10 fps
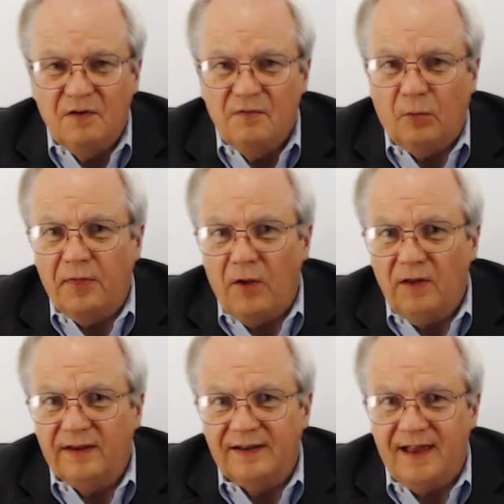For
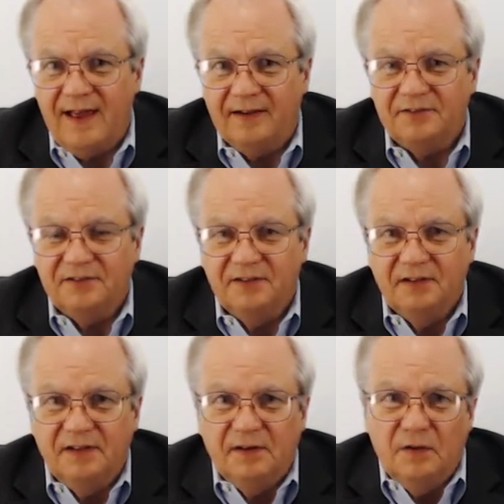withholding tax,
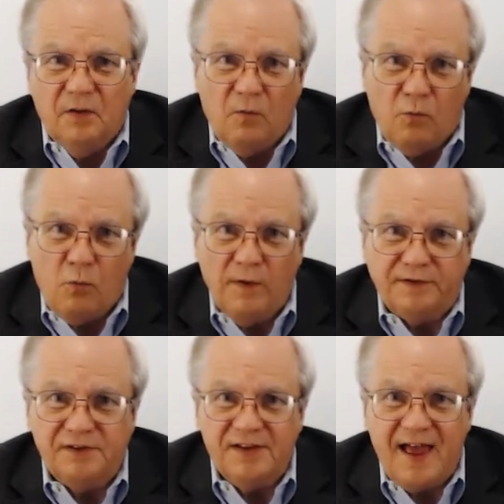
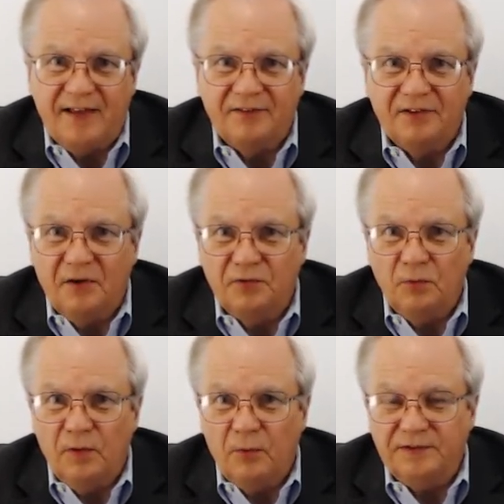which tax goes
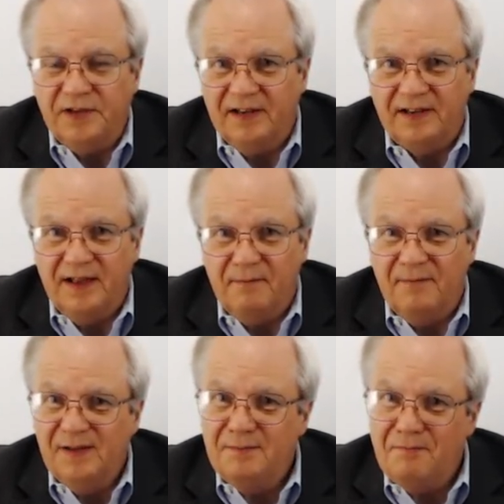with which
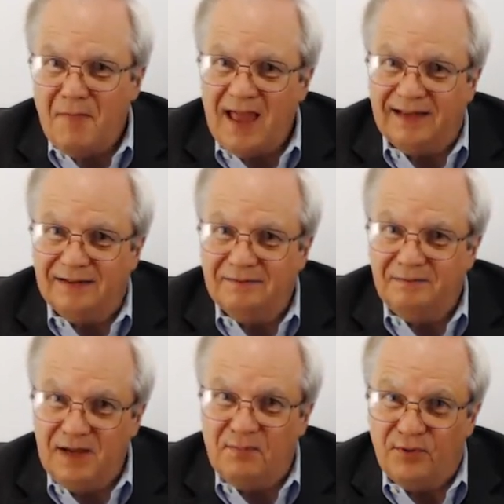income might
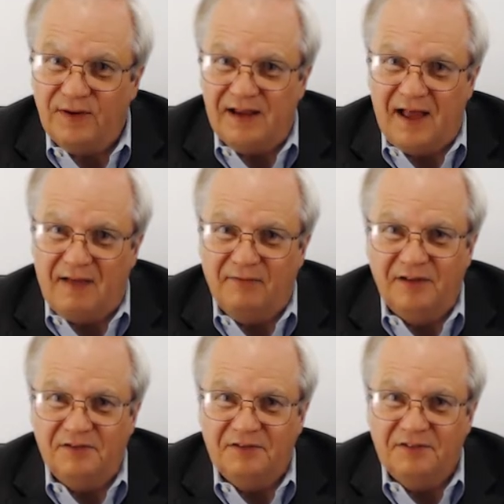be pretty
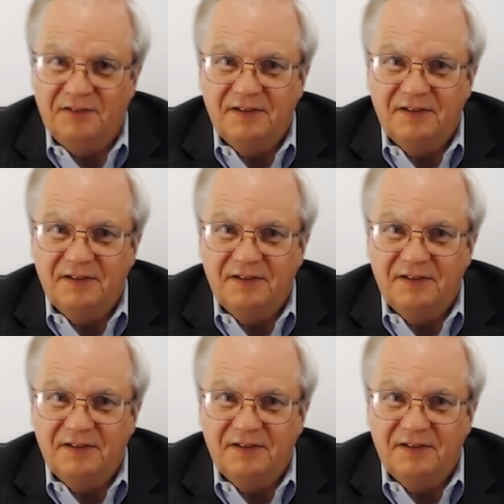obvious.